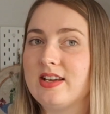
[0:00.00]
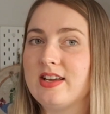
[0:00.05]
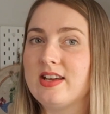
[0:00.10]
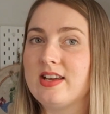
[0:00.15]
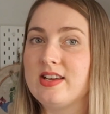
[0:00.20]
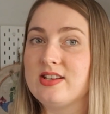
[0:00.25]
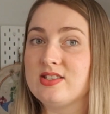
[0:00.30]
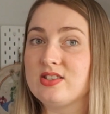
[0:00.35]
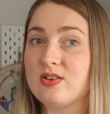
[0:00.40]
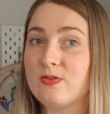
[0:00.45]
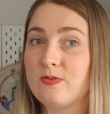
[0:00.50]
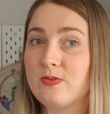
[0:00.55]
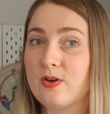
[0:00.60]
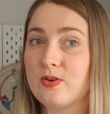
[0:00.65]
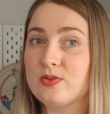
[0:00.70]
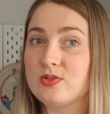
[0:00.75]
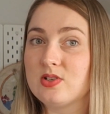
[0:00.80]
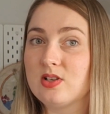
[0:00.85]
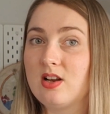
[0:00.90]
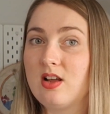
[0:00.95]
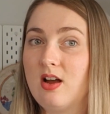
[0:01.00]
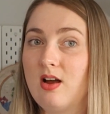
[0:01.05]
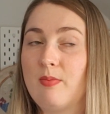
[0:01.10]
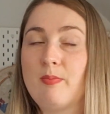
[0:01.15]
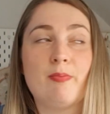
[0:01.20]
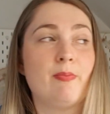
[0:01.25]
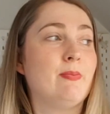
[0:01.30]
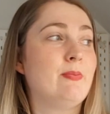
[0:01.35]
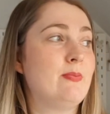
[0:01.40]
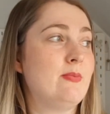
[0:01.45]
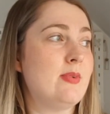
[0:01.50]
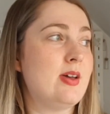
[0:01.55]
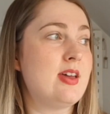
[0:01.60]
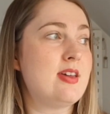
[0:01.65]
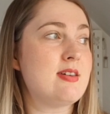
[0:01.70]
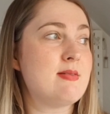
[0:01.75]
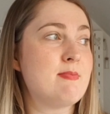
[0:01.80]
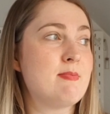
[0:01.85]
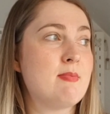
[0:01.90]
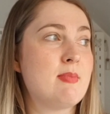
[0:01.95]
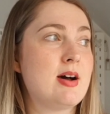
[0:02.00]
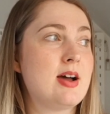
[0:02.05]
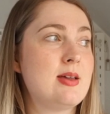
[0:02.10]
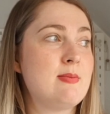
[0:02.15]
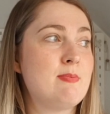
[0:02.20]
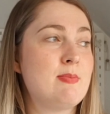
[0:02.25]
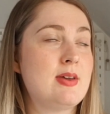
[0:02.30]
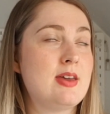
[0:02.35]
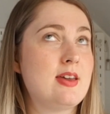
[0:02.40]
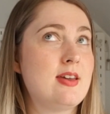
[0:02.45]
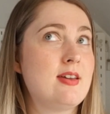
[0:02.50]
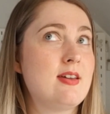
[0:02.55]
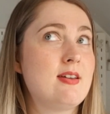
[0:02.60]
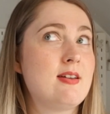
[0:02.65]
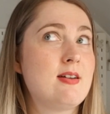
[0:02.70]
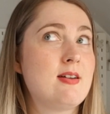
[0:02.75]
Is it a false alarm? It might be.